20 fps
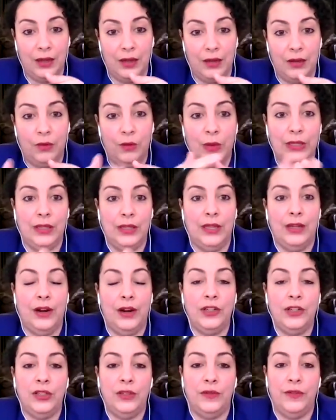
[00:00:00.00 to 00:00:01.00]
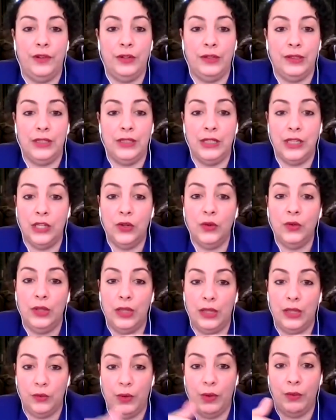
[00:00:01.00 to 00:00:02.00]
when they rushed for this. They knew
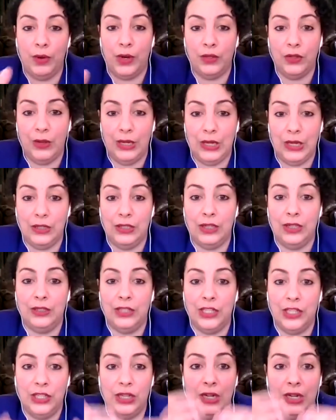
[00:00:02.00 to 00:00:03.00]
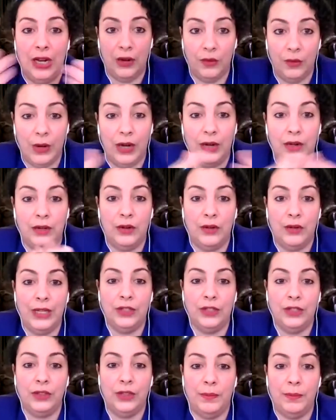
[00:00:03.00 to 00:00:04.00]
that we were doing consultation we are
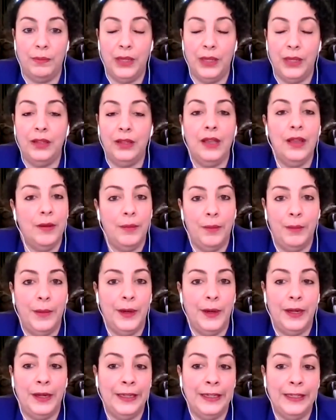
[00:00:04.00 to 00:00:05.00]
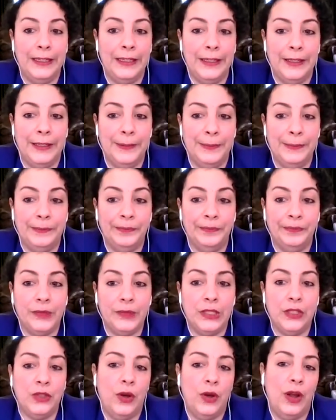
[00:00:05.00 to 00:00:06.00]
going to submit. But
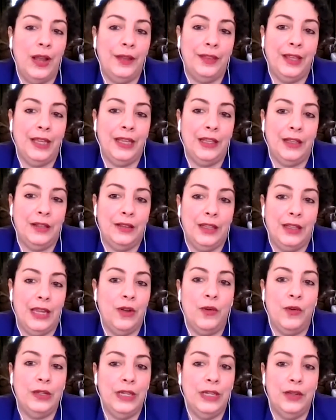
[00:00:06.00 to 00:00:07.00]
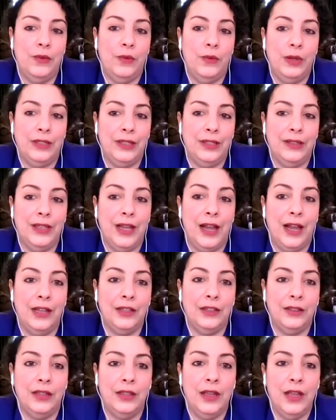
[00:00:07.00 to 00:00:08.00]
so I think they only wanted
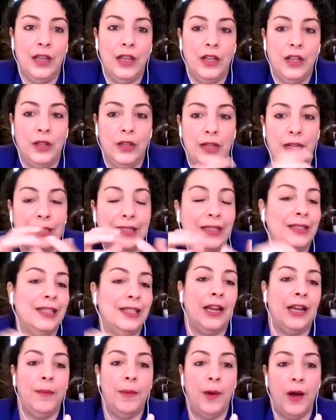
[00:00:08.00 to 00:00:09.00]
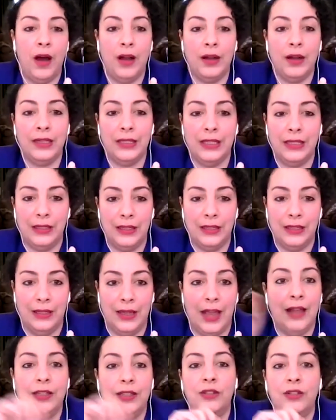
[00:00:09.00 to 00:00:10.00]
that as a tick box.
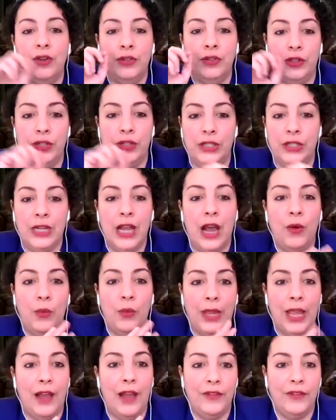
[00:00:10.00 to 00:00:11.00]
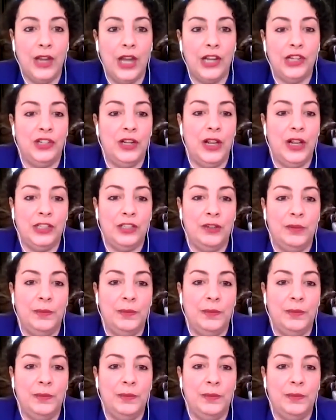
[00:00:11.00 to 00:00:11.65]
Yes, donors, now we have a national action